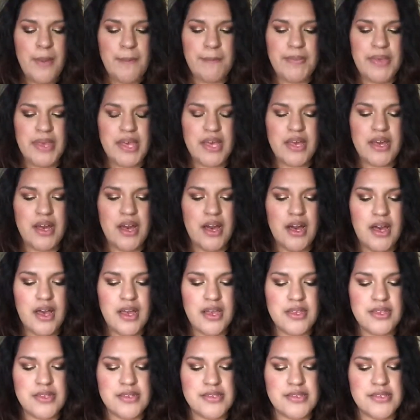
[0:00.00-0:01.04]

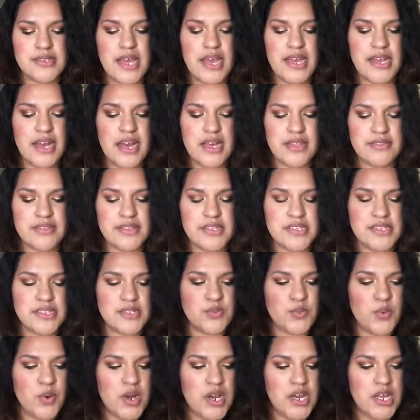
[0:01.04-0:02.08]
because I got
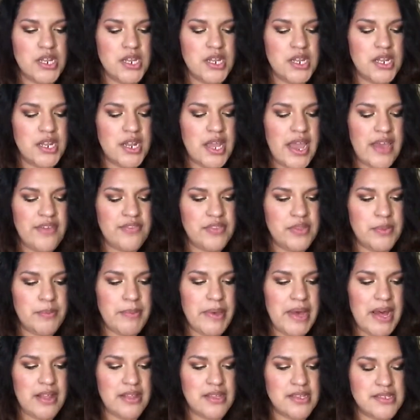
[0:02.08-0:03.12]
this one at the
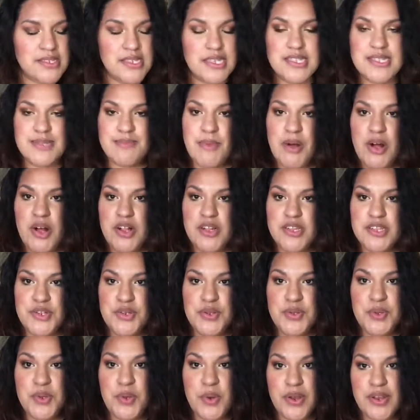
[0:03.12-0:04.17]
Palisades Mall in
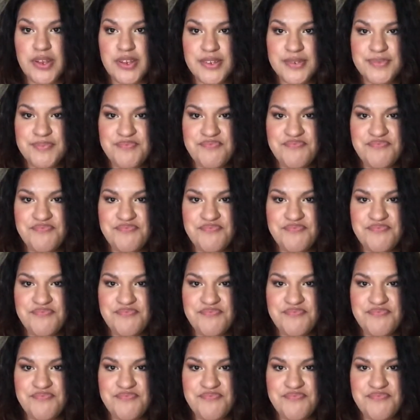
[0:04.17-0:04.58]
New York.